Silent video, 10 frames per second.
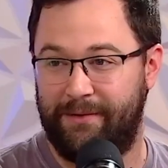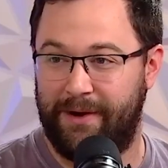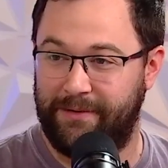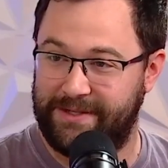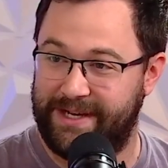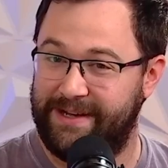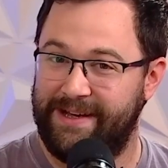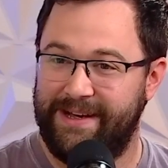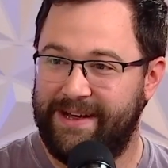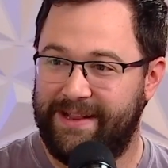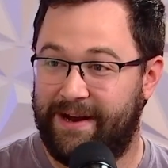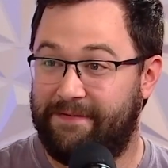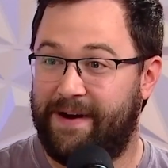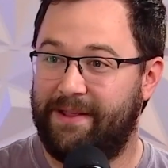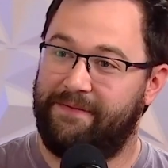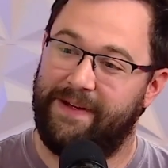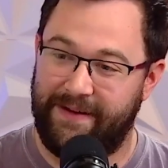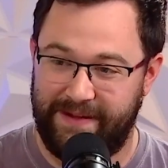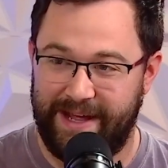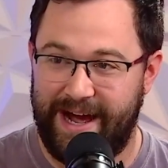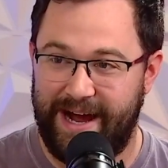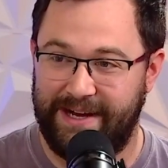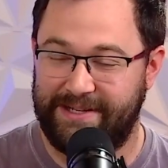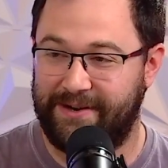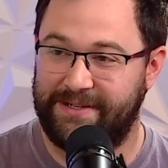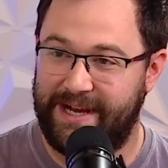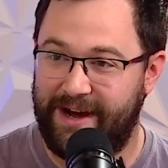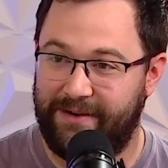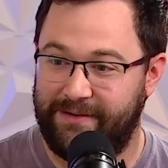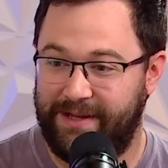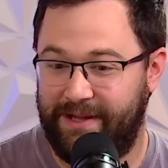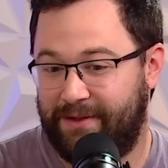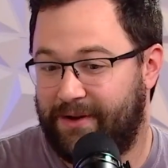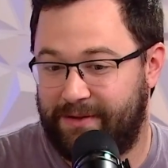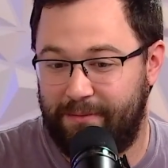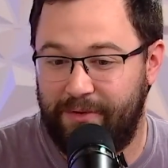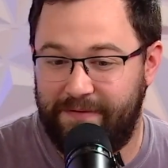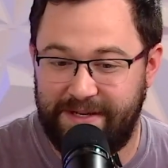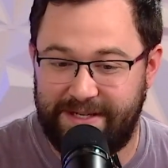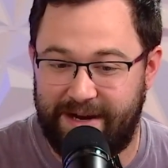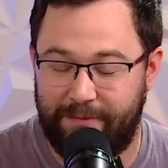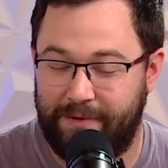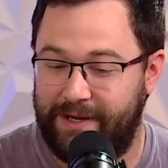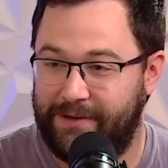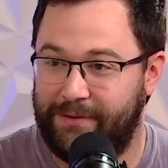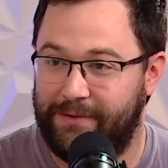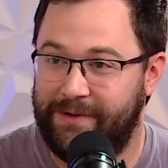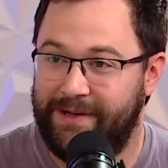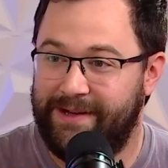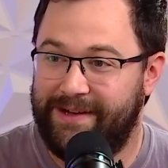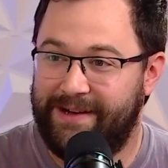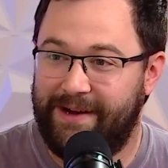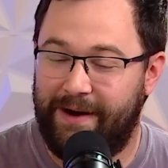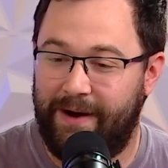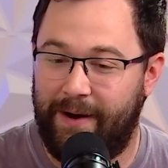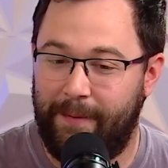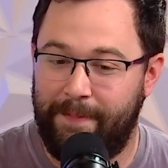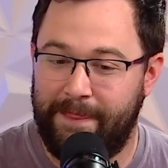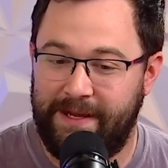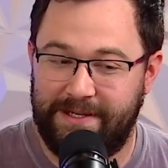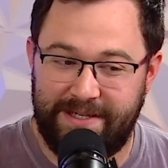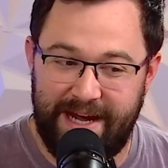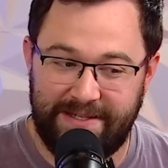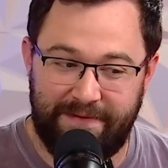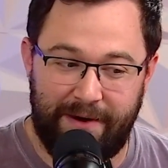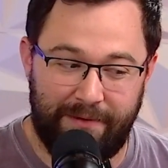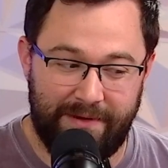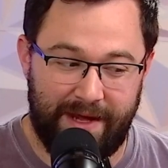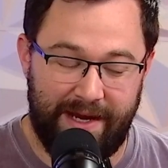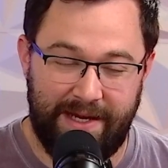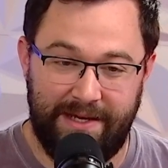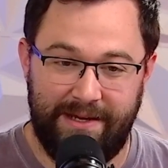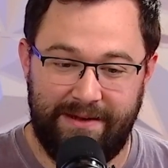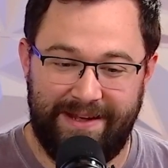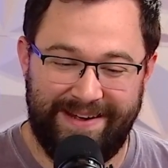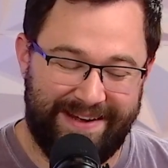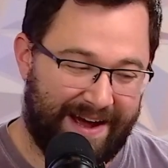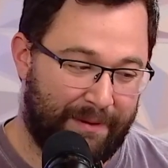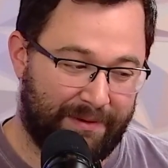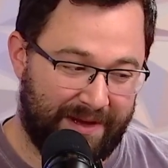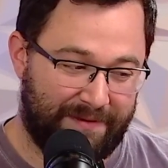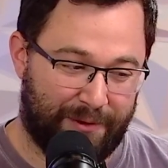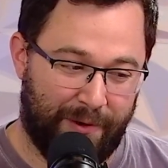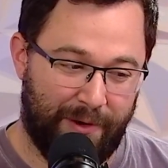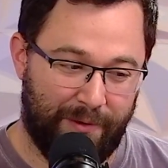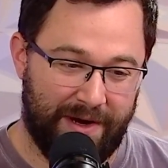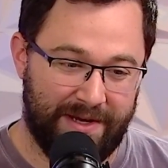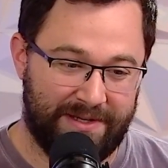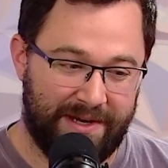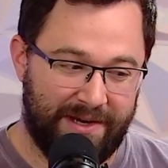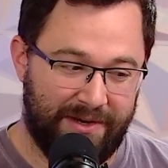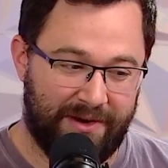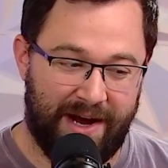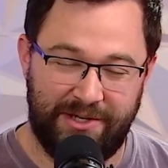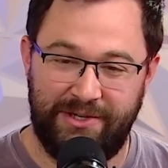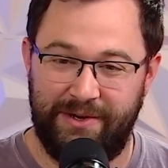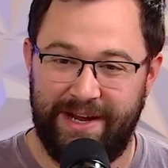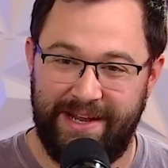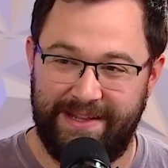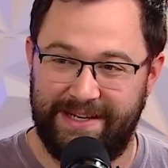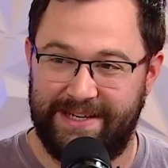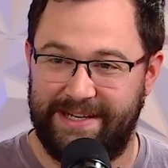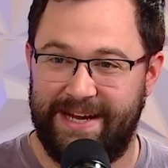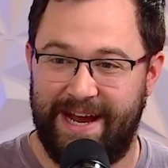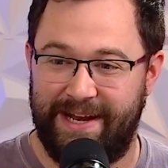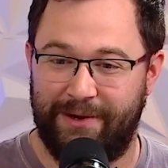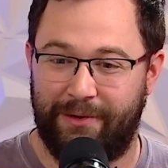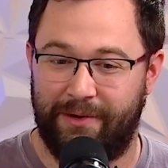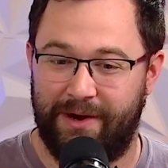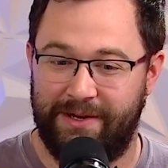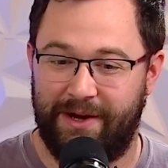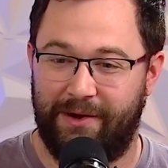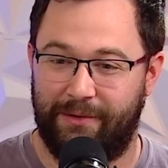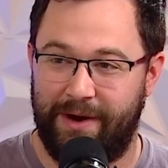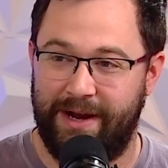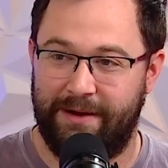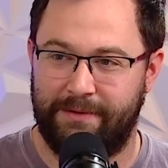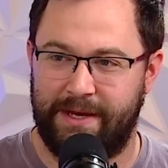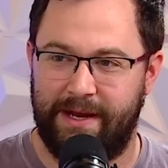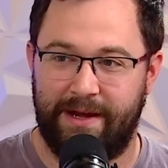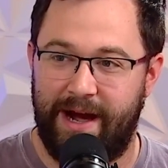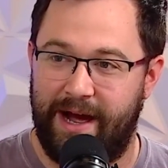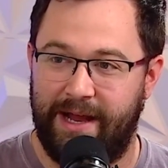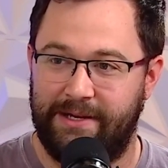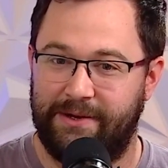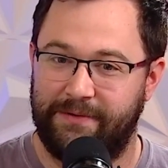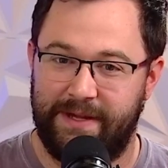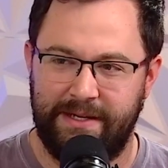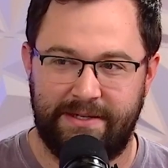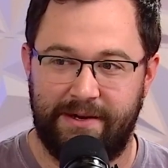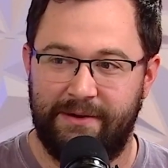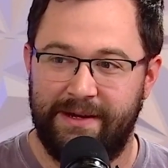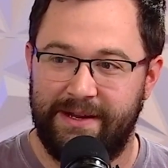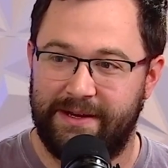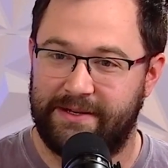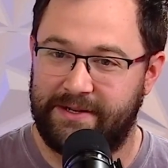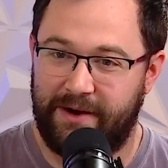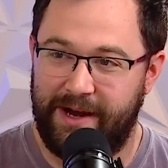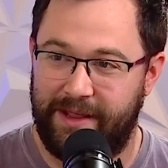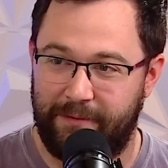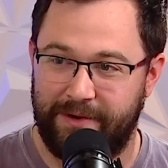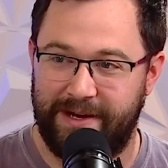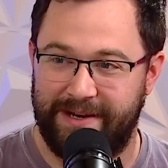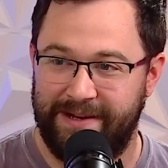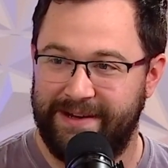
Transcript: who owns it. Then I finally found the guy, and it turns out he thought the movie sounded pretty cool. He just asked if I believe the quote was, "You're not shooting anything satanic or adult, right?" And I was like, "I don't think so." He goes, "All right, then we're good.